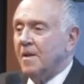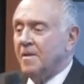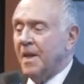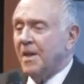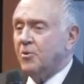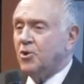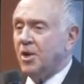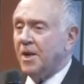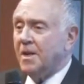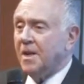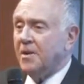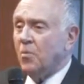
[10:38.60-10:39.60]
Thank you,
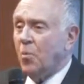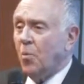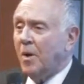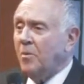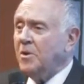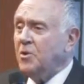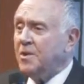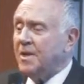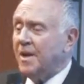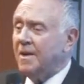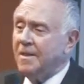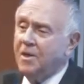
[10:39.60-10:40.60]
Jane. And what would you
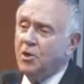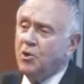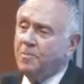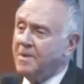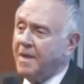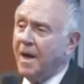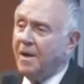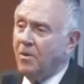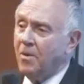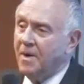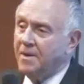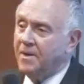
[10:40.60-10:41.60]
say her leadership style
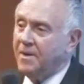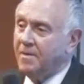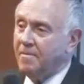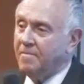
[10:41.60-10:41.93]
was?